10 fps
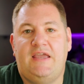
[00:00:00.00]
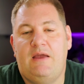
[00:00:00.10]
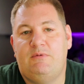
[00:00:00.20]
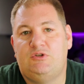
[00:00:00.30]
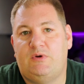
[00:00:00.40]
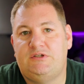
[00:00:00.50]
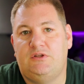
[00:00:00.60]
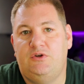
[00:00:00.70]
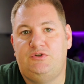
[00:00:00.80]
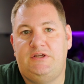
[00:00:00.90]
camera's
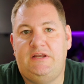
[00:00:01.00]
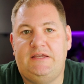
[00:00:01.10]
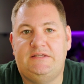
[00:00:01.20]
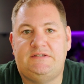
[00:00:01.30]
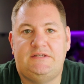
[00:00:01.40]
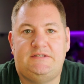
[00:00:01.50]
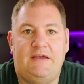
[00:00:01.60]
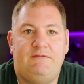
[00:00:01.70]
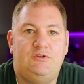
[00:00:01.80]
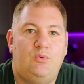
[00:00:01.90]
resolution is
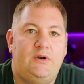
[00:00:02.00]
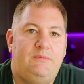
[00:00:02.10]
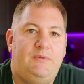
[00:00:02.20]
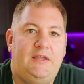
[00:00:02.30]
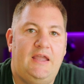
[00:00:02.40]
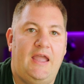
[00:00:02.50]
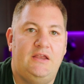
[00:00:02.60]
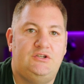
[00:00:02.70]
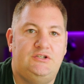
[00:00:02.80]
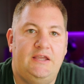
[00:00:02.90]
720p
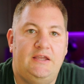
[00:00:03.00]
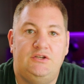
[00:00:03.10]
HD,